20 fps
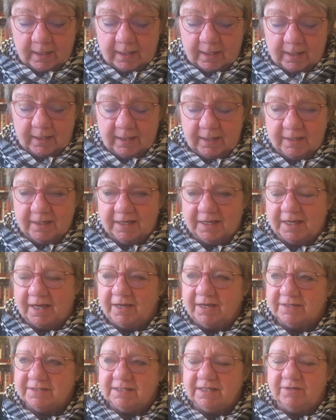And
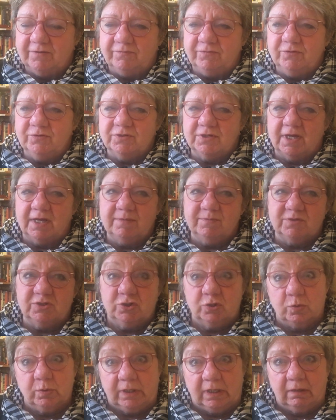I said a few times
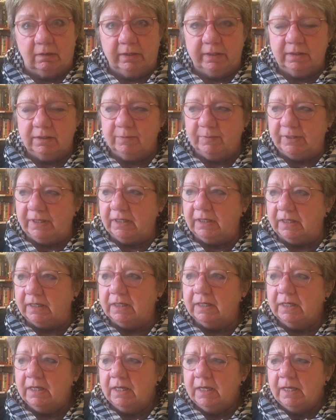jokingly at the
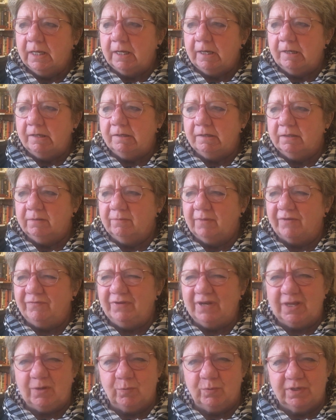beginning, I
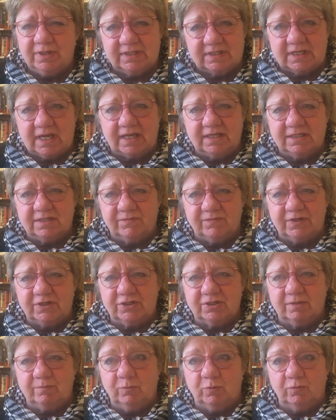feel like we're in a science
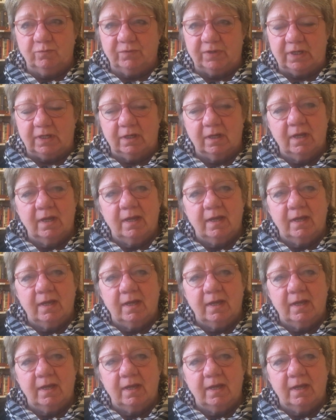fiction movie,